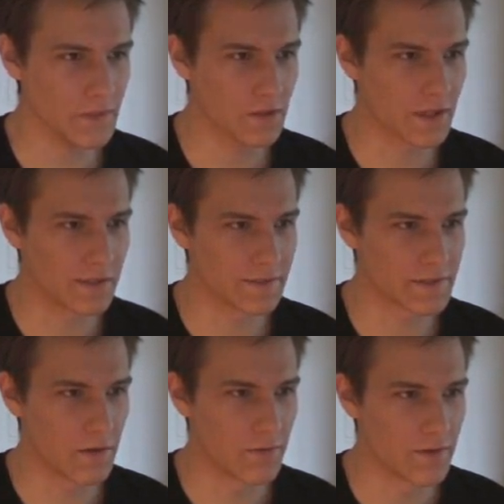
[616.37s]
Okay,
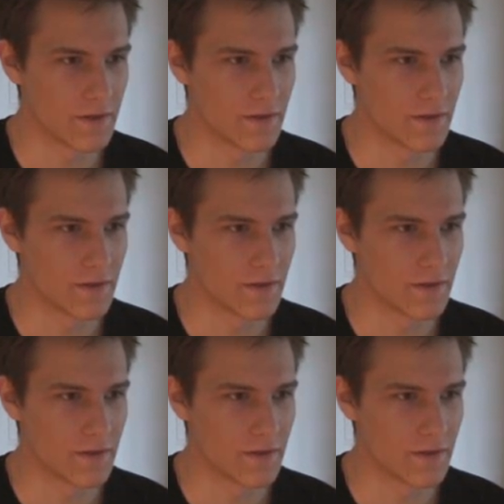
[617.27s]
let's go.